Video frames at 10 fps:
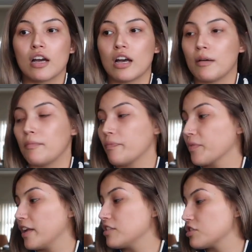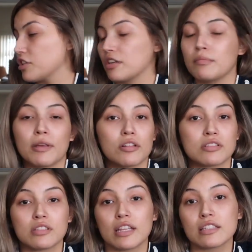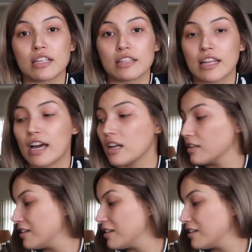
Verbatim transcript: um, and certain meals and things like that.